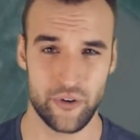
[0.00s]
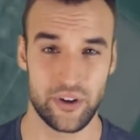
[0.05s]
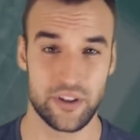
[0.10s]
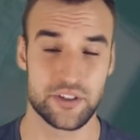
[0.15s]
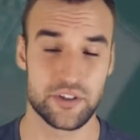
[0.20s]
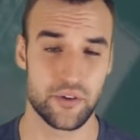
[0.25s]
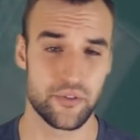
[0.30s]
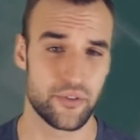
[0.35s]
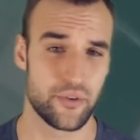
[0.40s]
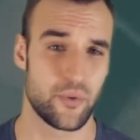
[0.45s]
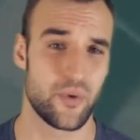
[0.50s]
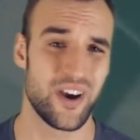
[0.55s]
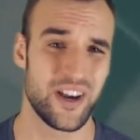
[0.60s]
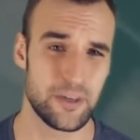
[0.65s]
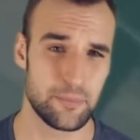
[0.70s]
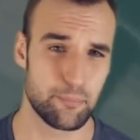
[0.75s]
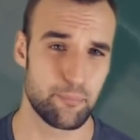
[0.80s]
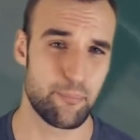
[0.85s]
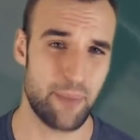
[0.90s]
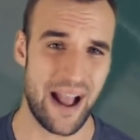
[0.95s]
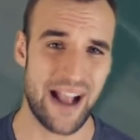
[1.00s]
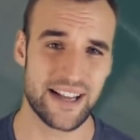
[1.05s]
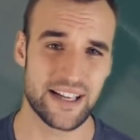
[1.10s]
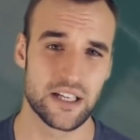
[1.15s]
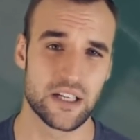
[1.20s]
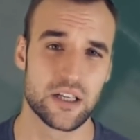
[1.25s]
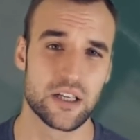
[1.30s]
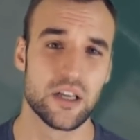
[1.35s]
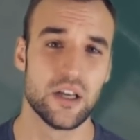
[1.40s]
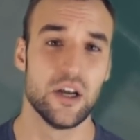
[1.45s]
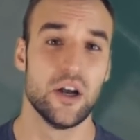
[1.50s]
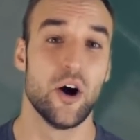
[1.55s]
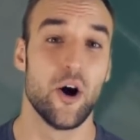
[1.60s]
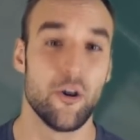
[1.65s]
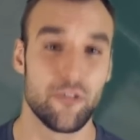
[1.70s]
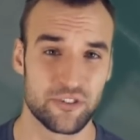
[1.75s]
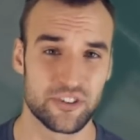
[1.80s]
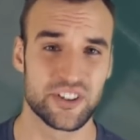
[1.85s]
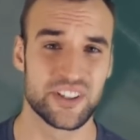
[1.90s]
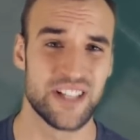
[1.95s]
and it's on the right bank
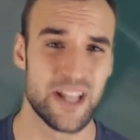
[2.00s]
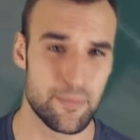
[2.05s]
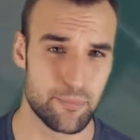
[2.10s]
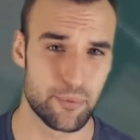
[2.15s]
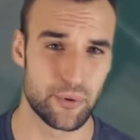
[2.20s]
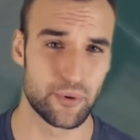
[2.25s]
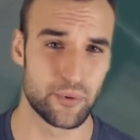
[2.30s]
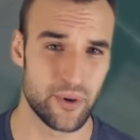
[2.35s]
of Dnieper